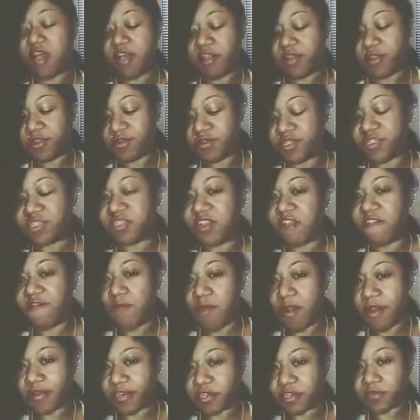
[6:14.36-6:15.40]
how I know this stuff
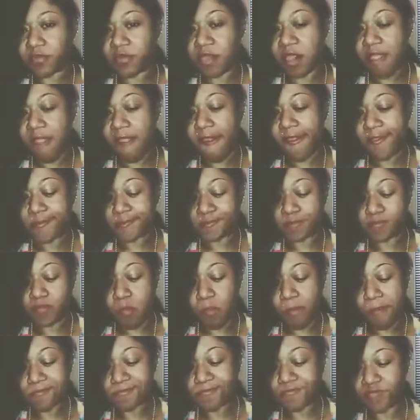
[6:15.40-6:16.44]
works is because
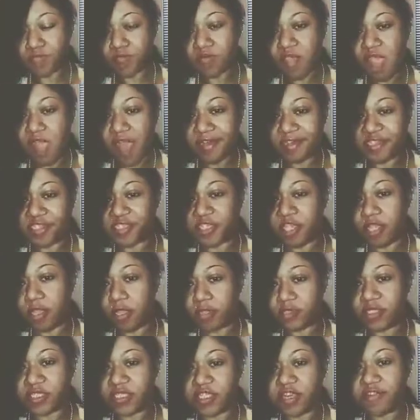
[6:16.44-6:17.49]
I can
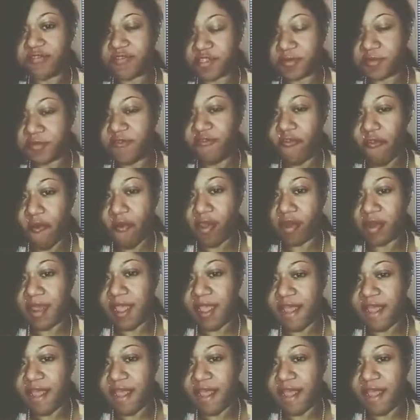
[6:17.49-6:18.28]
tell the difference before and